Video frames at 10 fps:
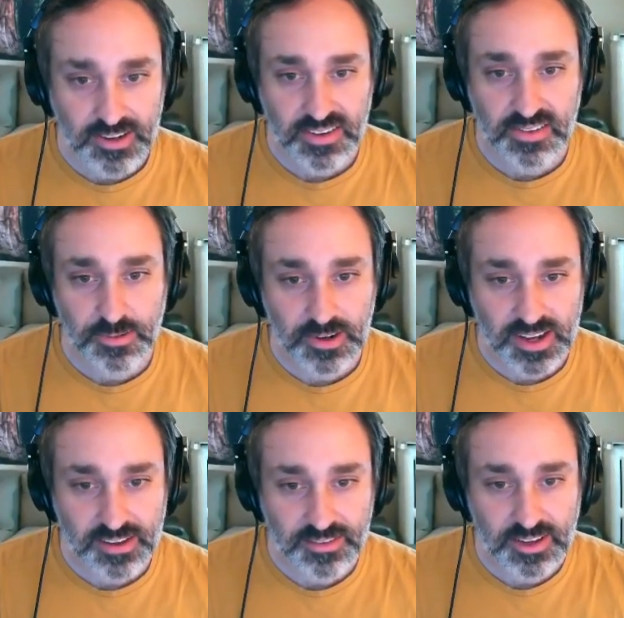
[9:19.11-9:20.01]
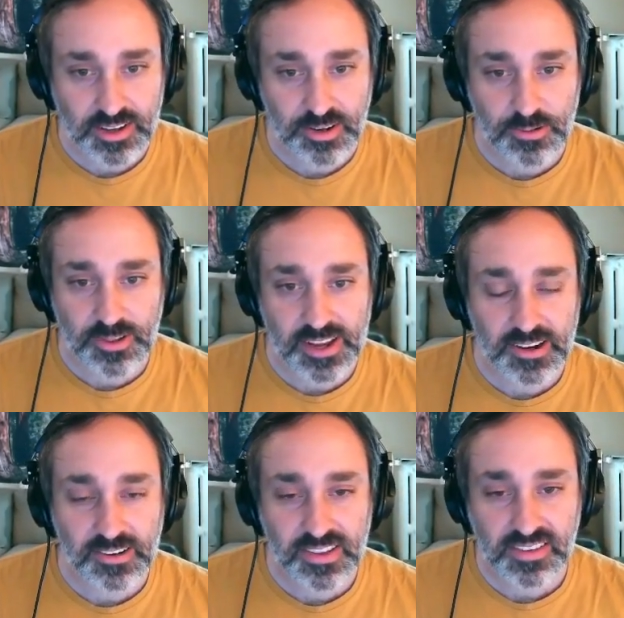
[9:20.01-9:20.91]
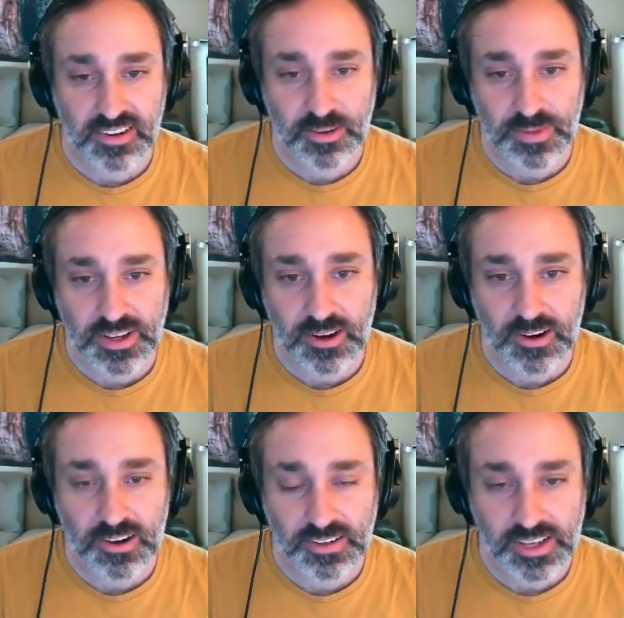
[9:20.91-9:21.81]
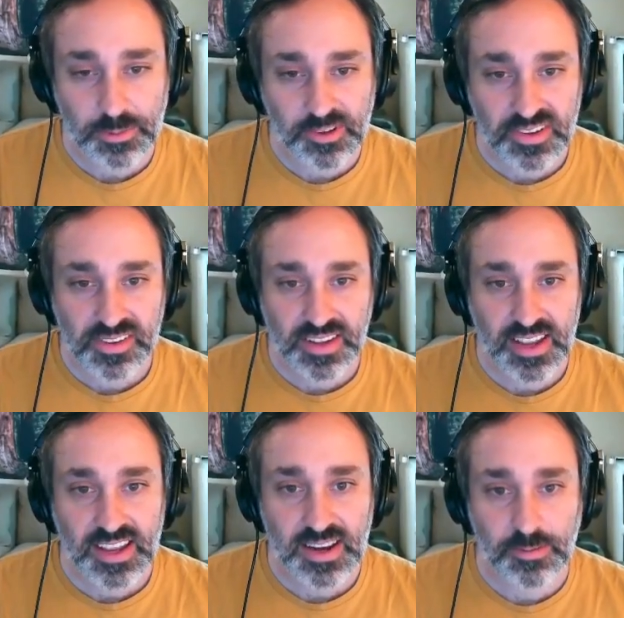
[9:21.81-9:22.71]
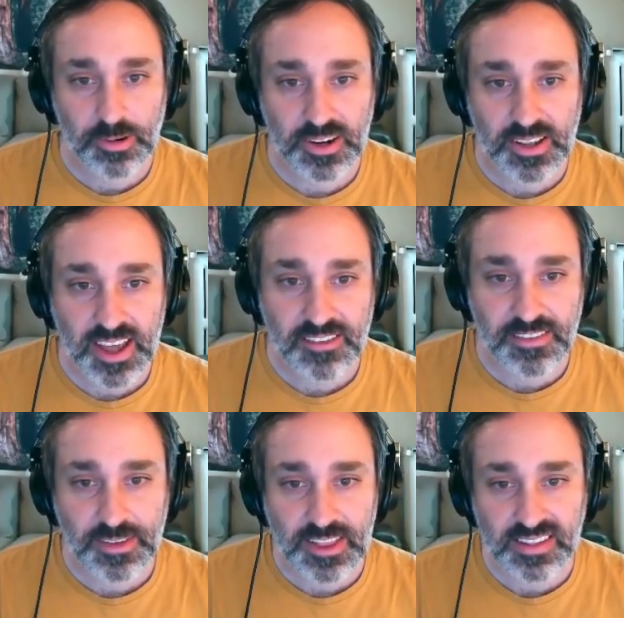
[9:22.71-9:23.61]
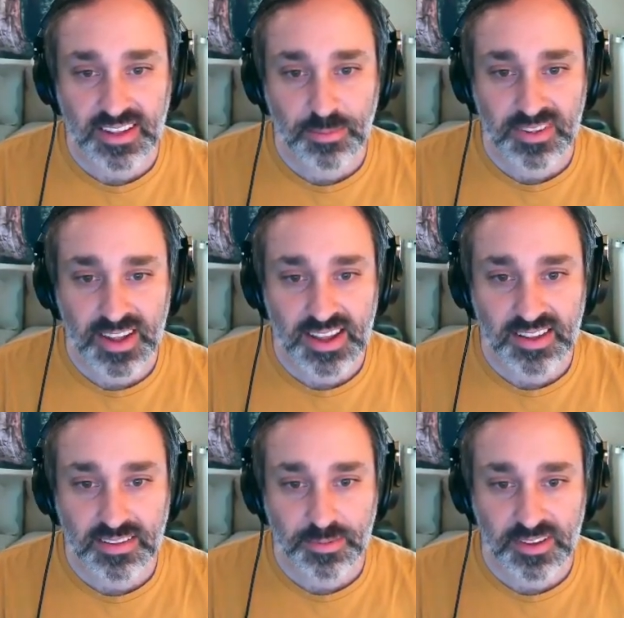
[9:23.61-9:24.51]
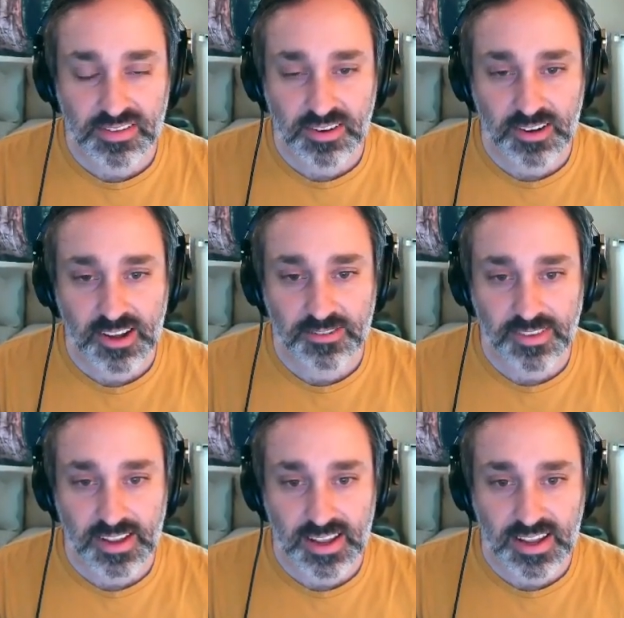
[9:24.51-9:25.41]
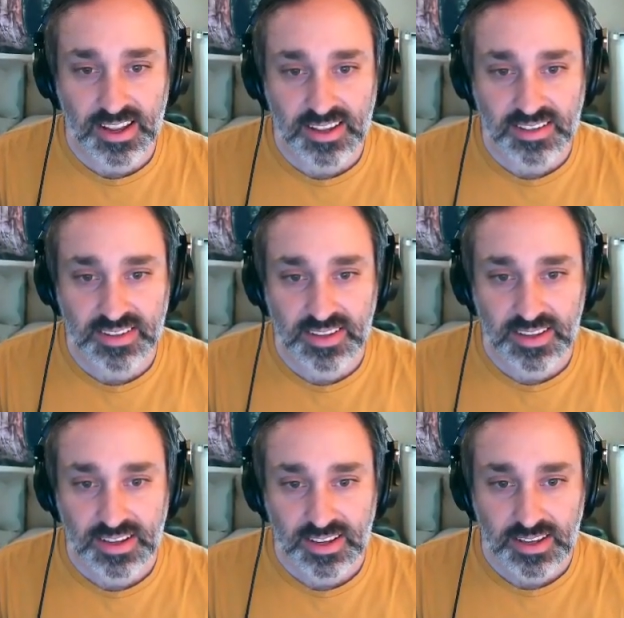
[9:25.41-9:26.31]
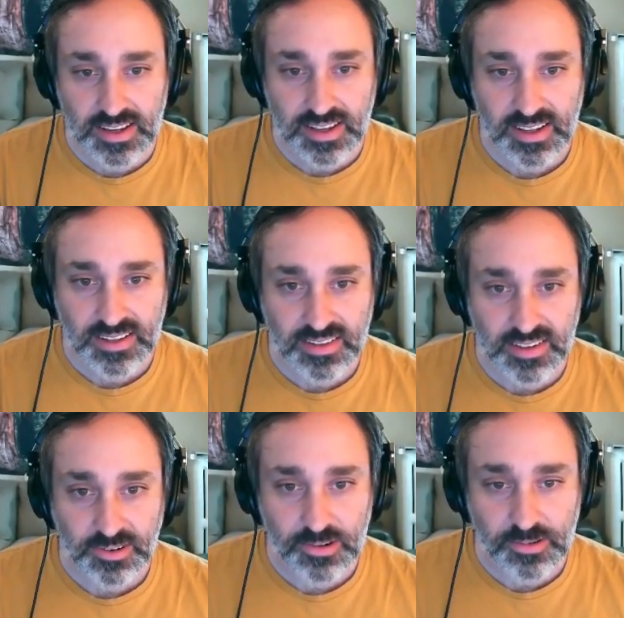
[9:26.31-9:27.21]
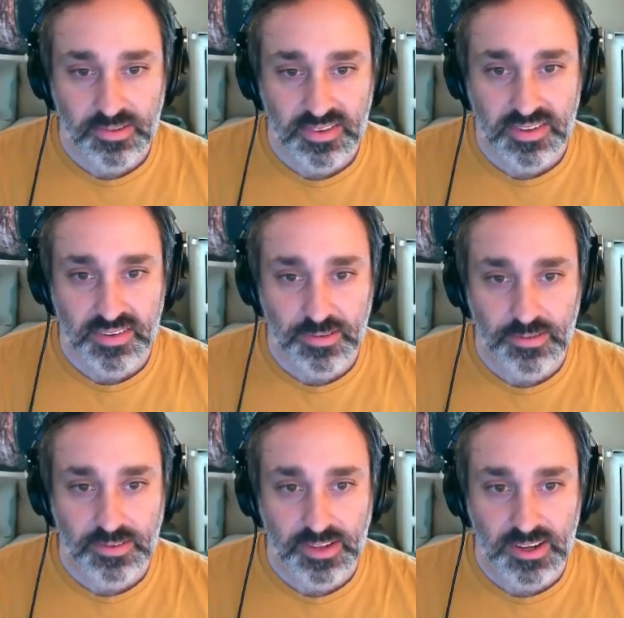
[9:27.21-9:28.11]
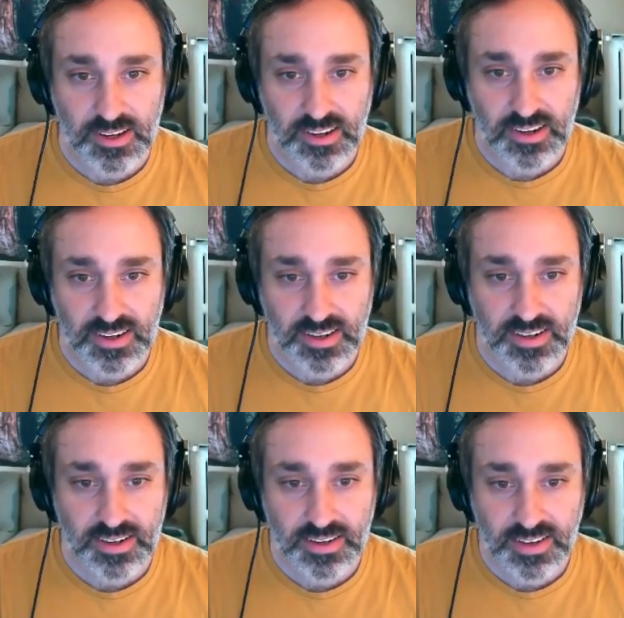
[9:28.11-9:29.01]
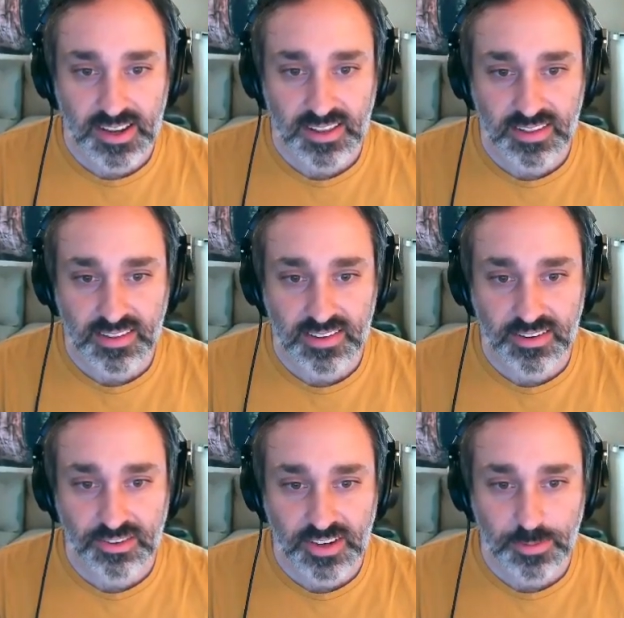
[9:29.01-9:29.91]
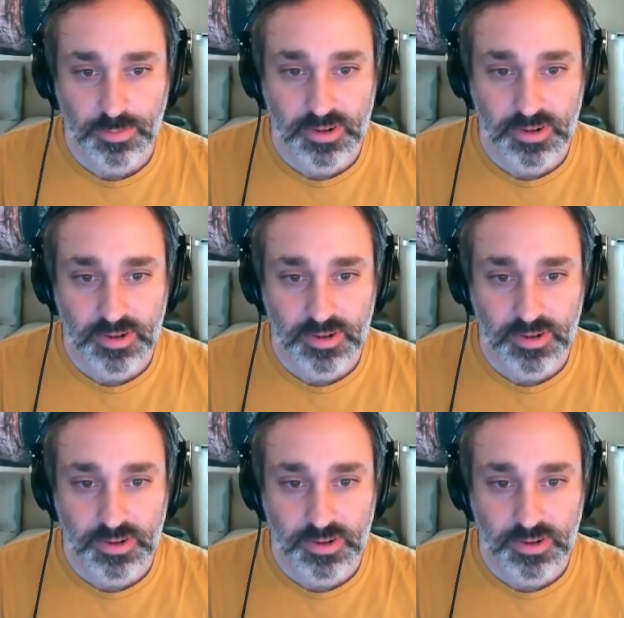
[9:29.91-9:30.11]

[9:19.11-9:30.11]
So we're going to have a new layer that's going to be our labels, and we're going to have it be the same size but start off as zeros. So log dense shape.